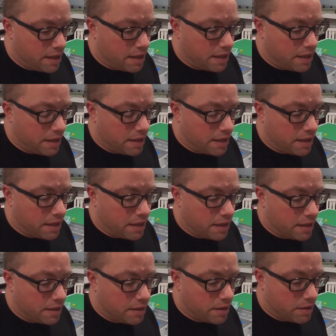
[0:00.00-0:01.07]

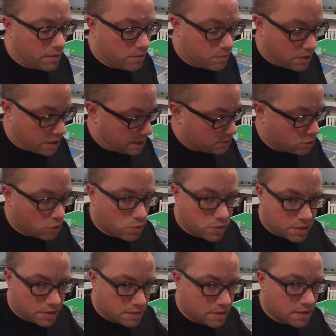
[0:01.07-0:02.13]
And uh, as
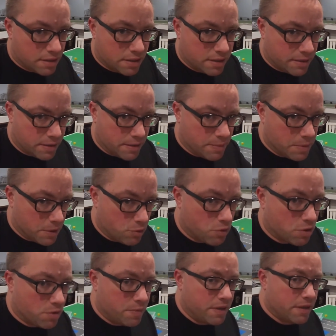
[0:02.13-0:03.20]
always, in
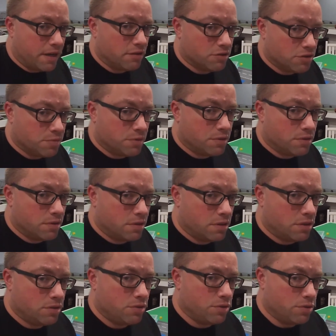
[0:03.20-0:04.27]
order to be eligible
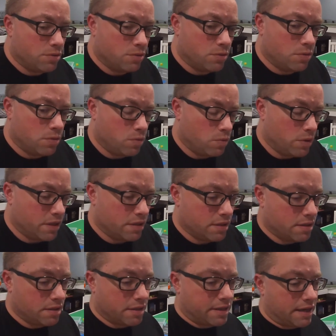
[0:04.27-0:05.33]
to
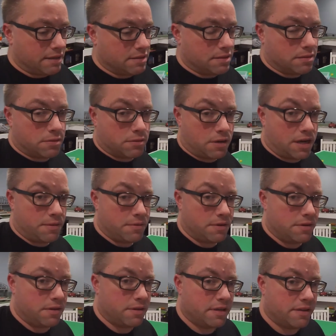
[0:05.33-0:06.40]
win the thousand
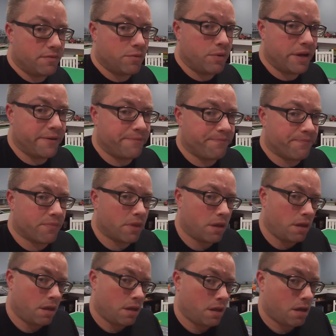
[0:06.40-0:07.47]
subscriber giveaway,
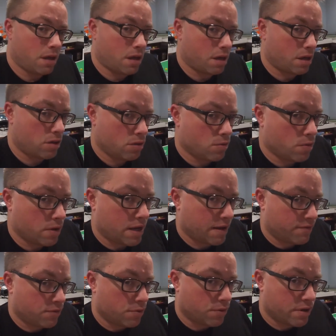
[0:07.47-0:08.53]
uh, you will
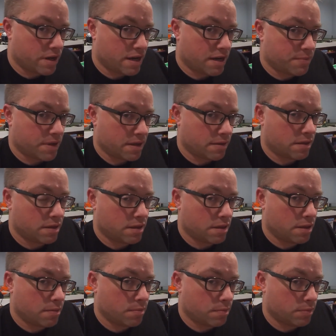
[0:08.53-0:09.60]
have to comment
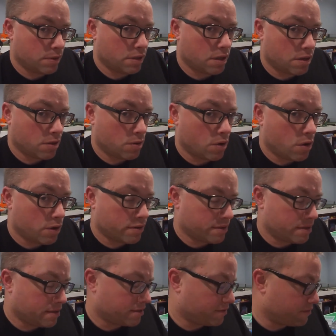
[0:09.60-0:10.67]
below
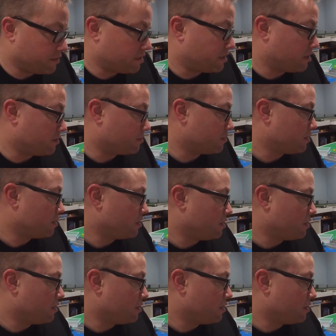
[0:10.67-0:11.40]
on this video